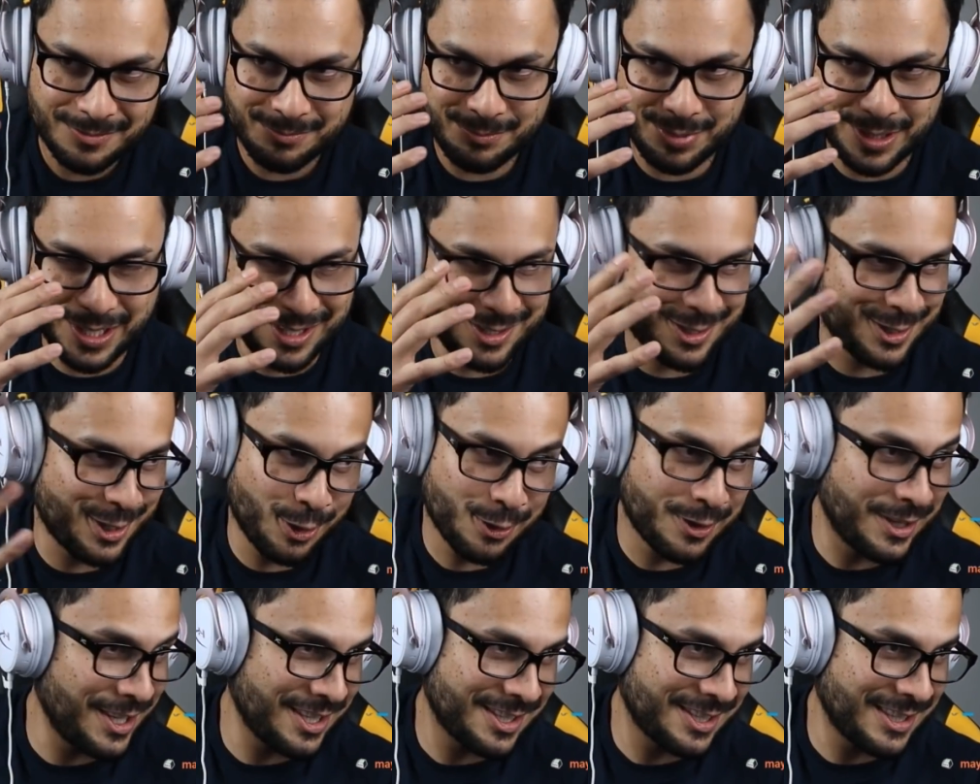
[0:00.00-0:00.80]
because
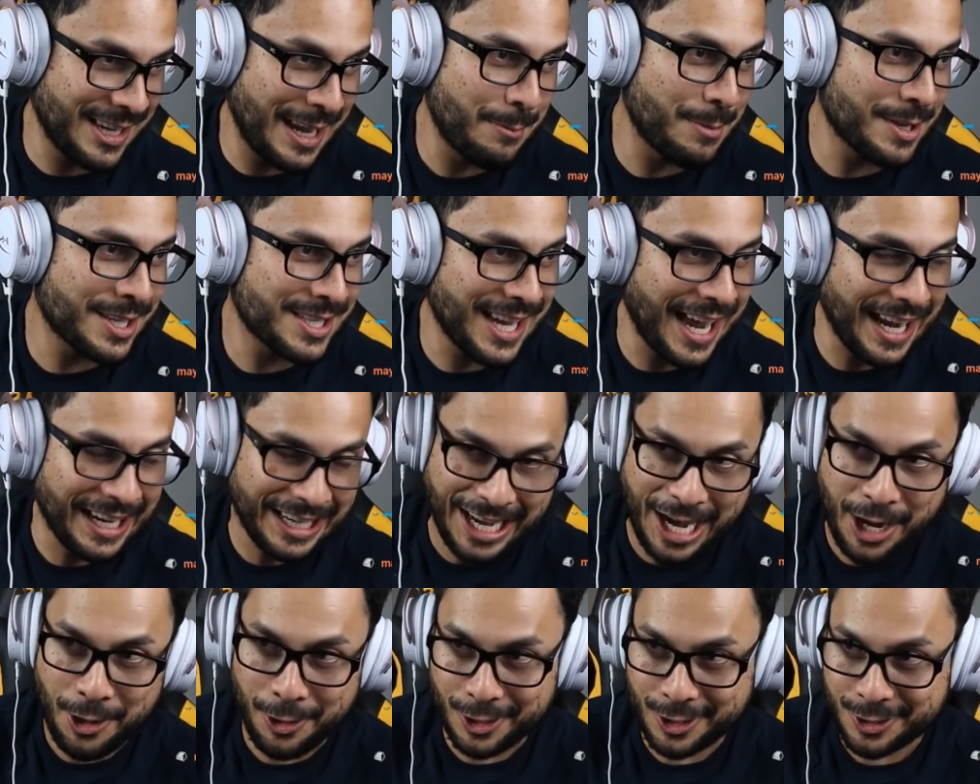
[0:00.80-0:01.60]
they're the same exact
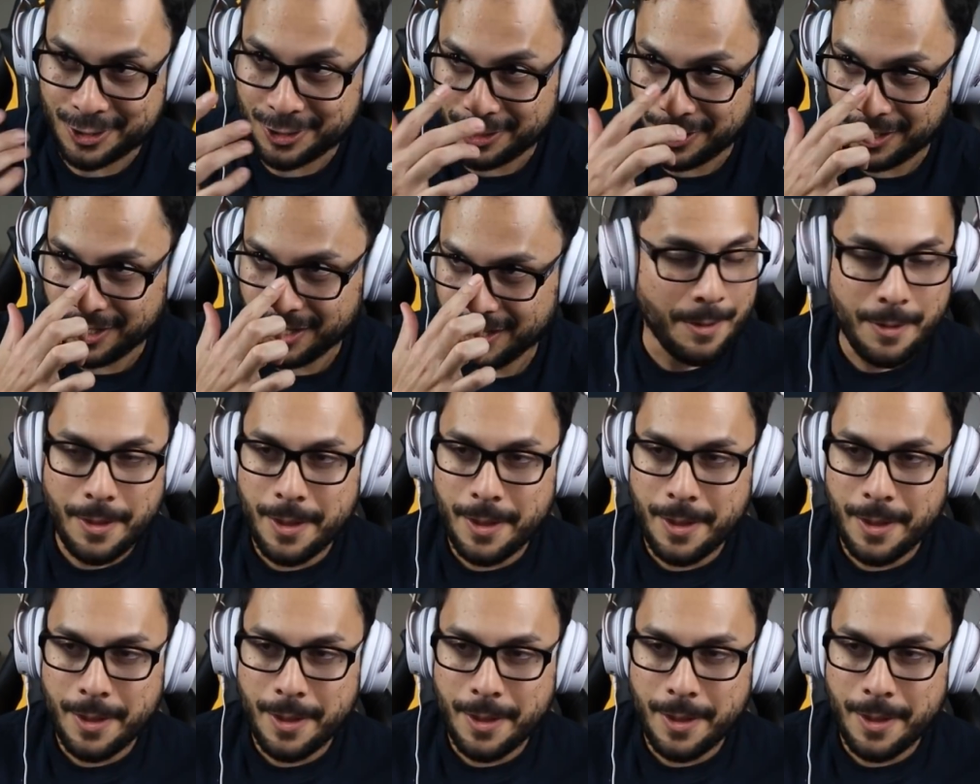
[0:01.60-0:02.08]
character.